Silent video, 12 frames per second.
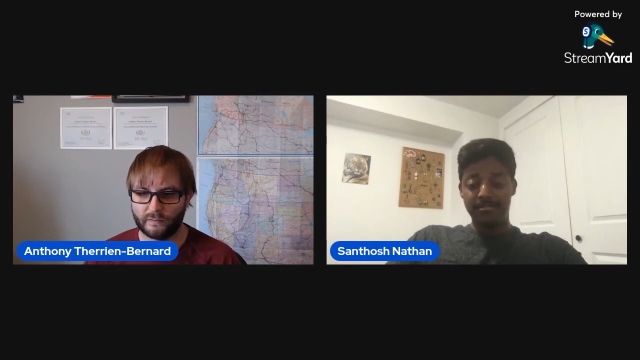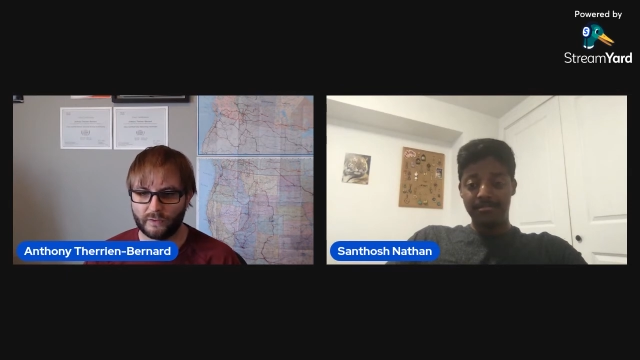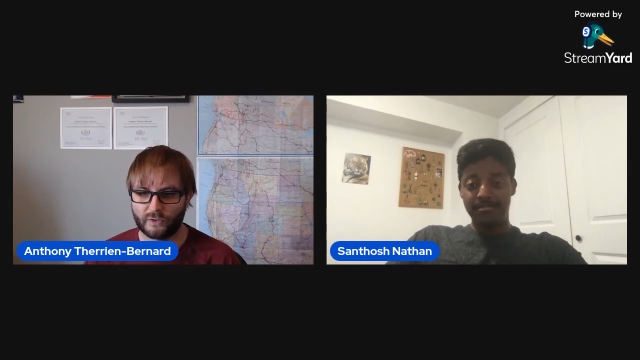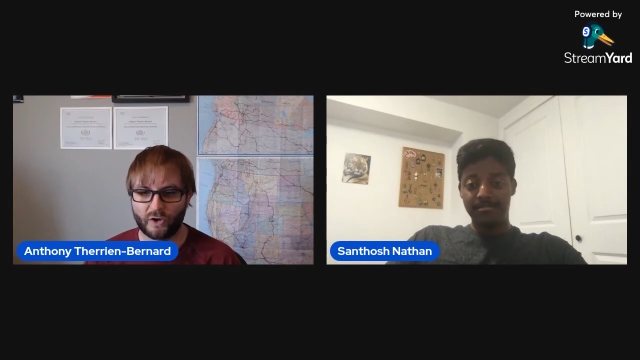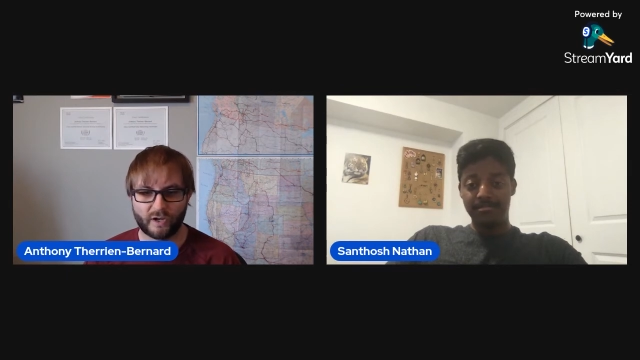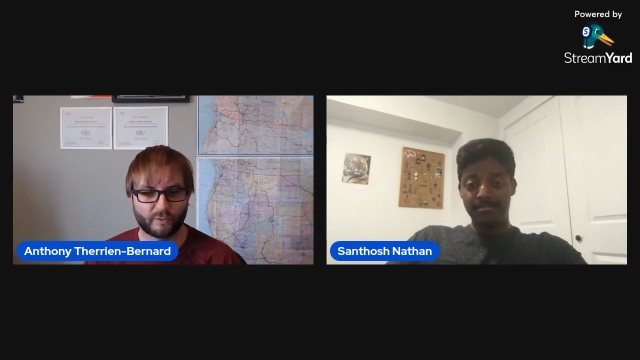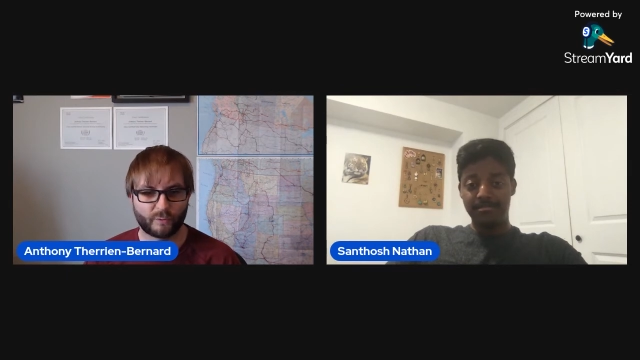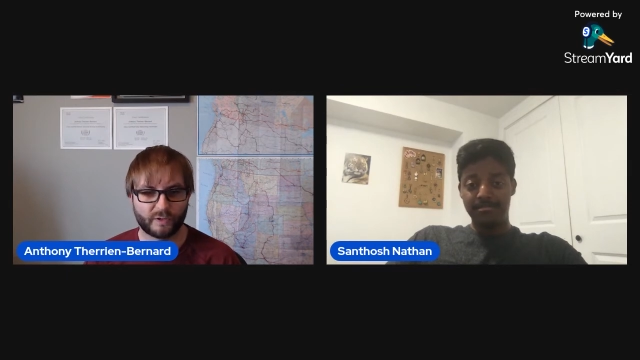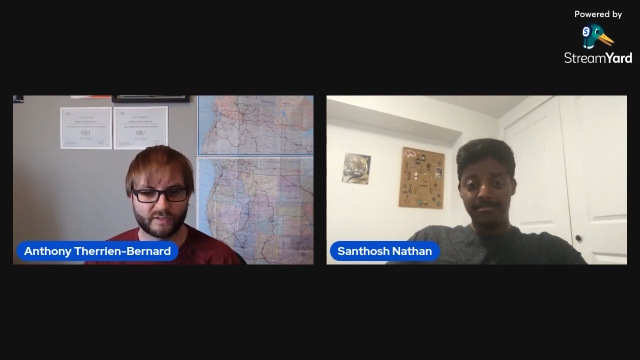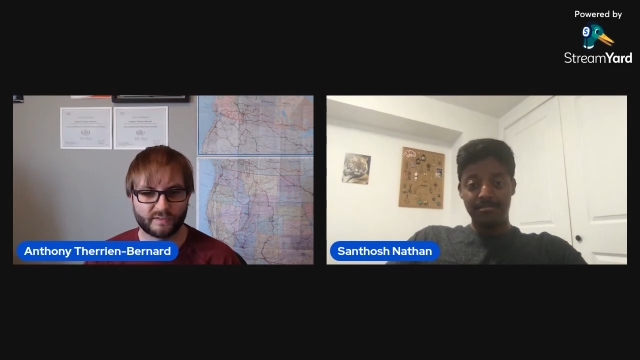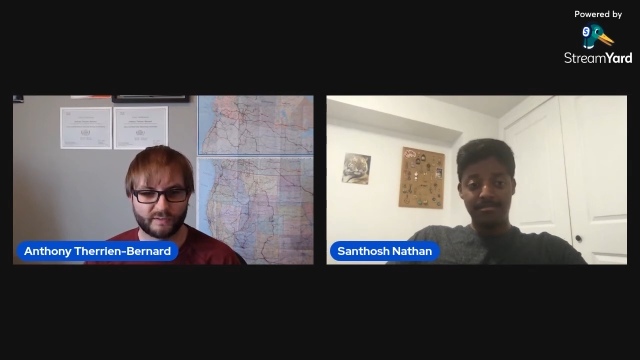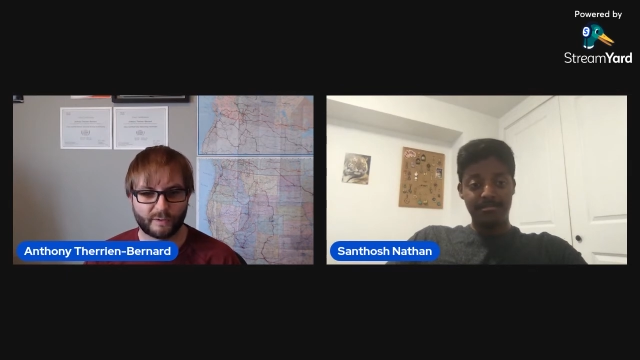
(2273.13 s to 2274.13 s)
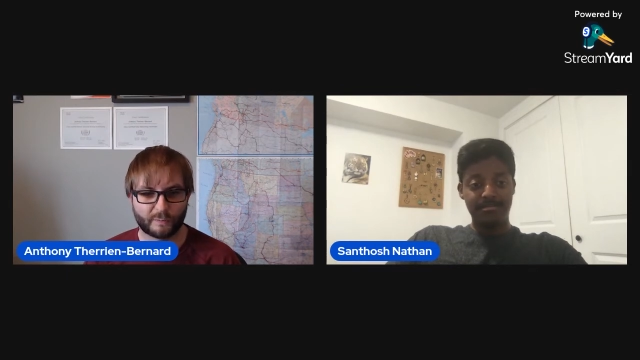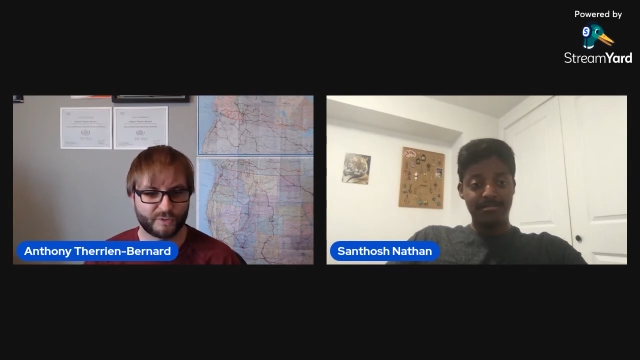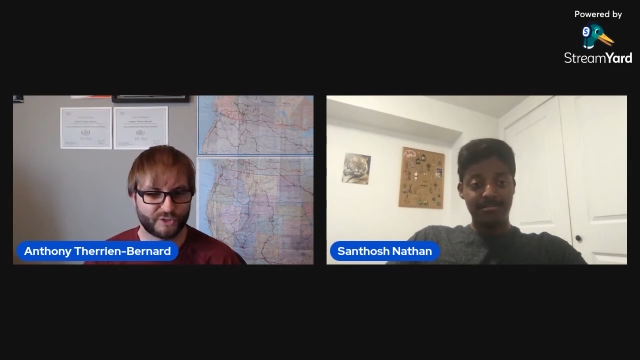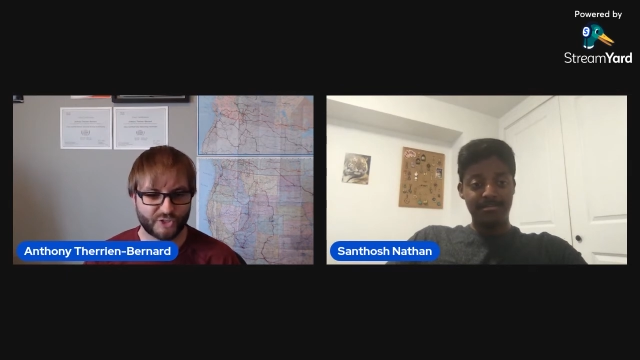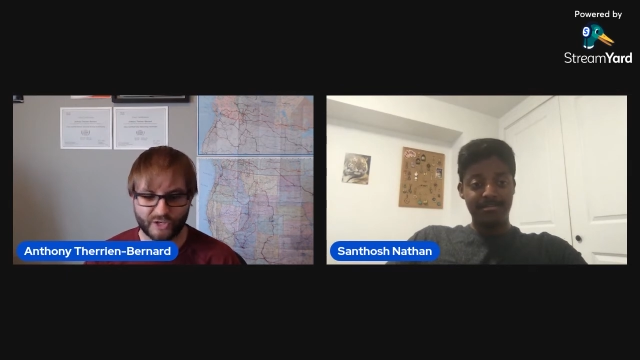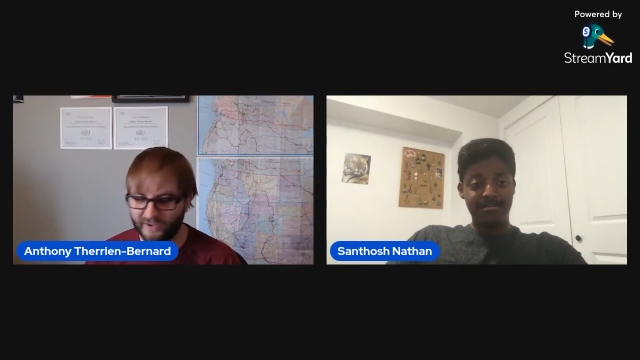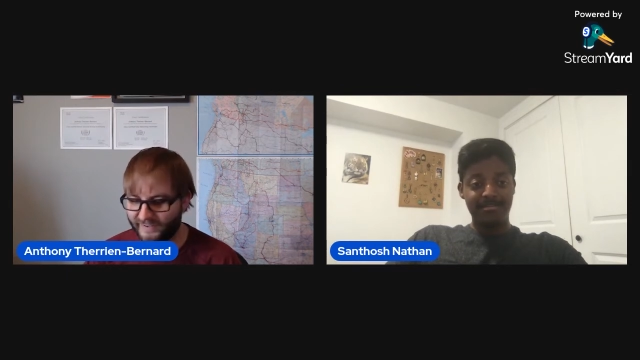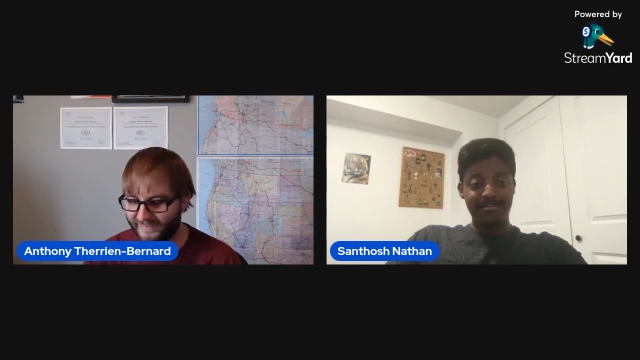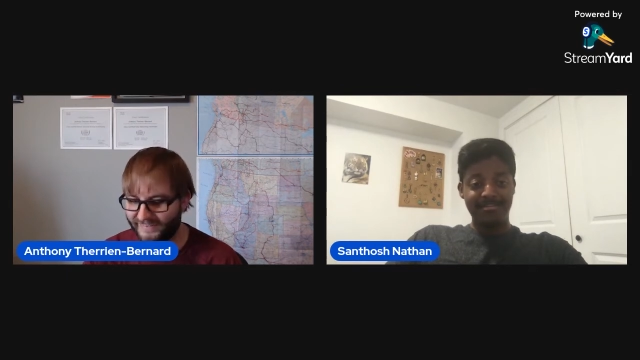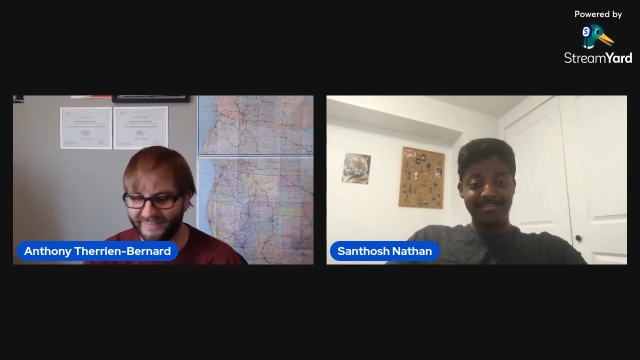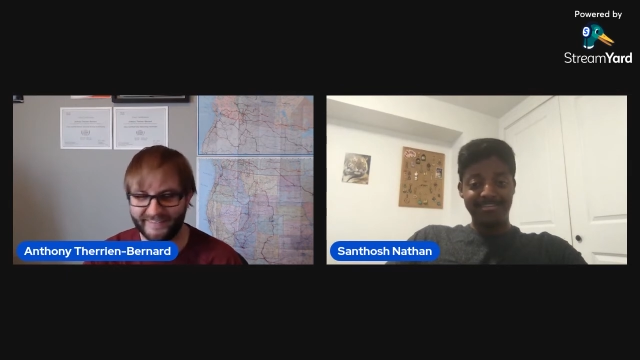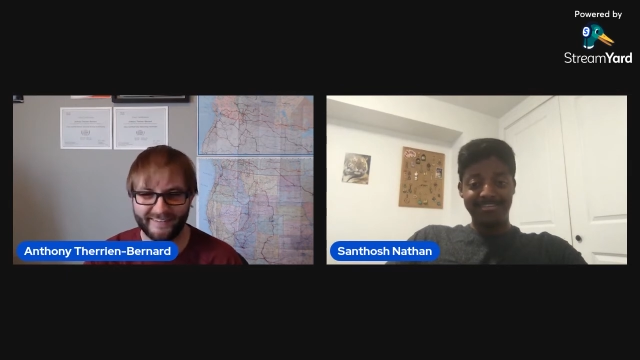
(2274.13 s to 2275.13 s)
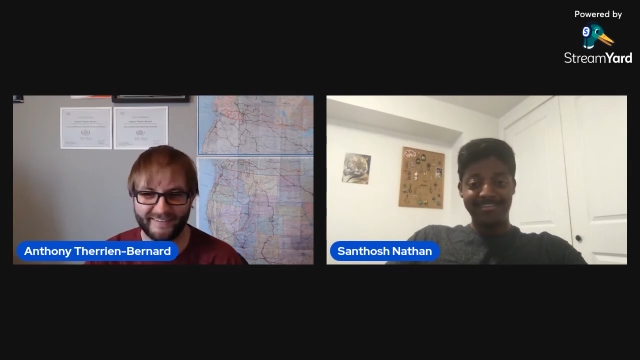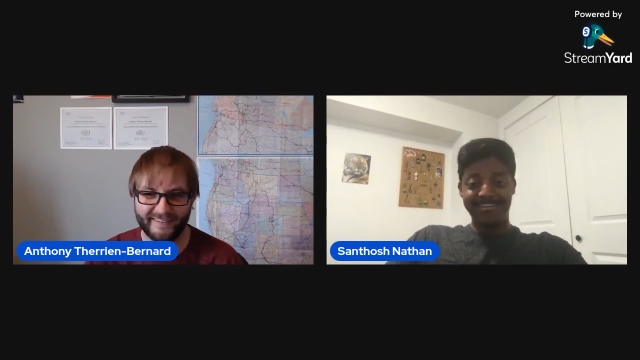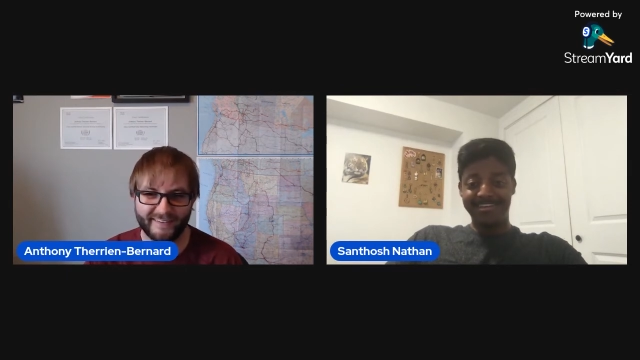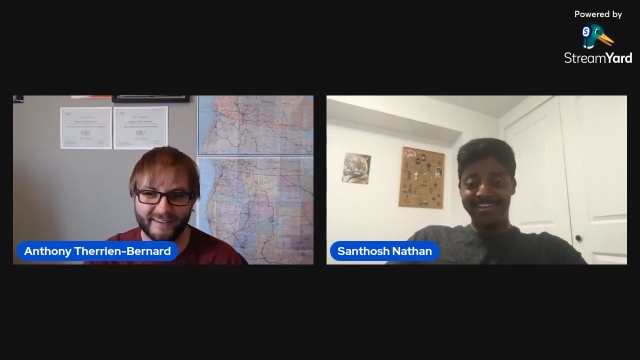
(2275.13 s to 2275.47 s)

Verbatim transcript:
Speaker 1: Not all at once. Don't be shy. Yeah.